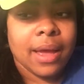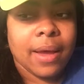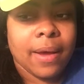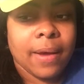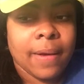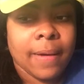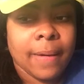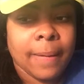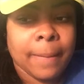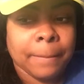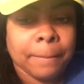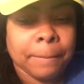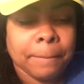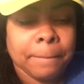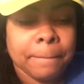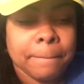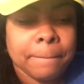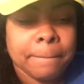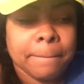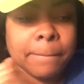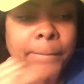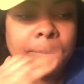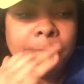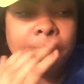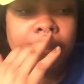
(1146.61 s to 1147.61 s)
You
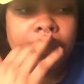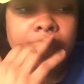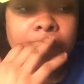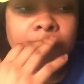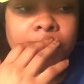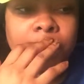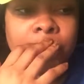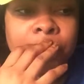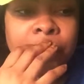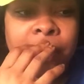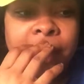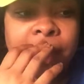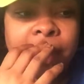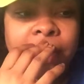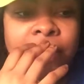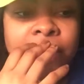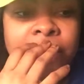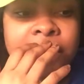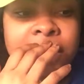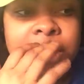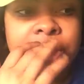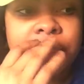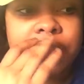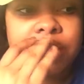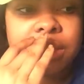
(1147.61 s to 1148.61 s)
need to
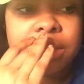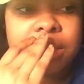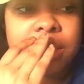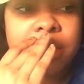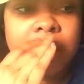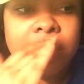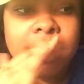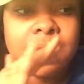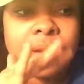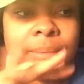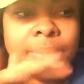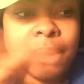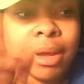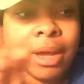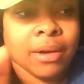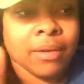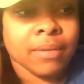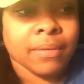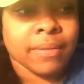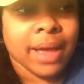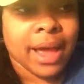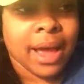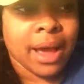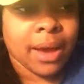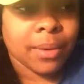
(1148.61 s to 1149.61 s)
reach a certain amount
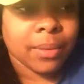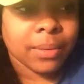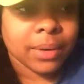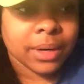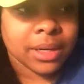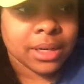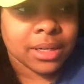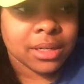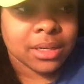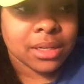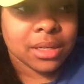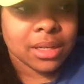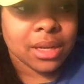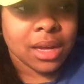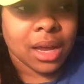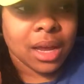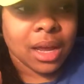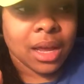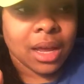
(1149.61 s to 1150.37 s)
of hours.